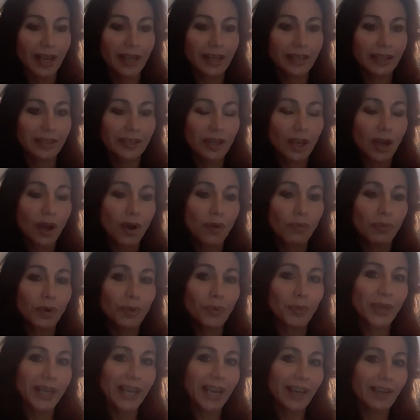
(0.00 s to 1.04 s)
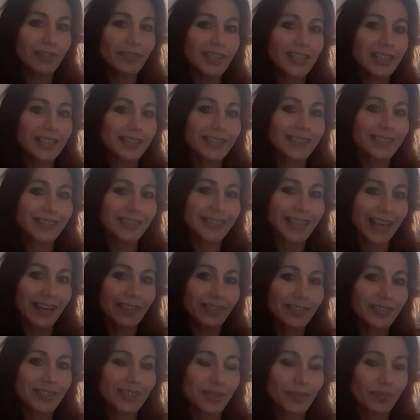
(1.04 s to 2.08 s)
and when we have these
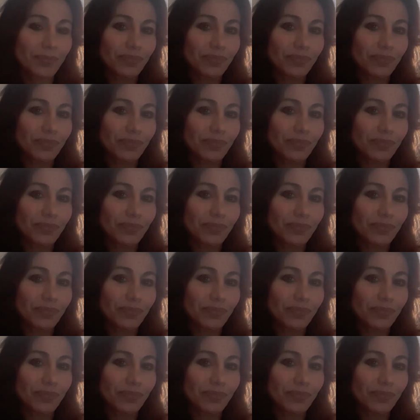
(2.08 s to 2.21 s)
left,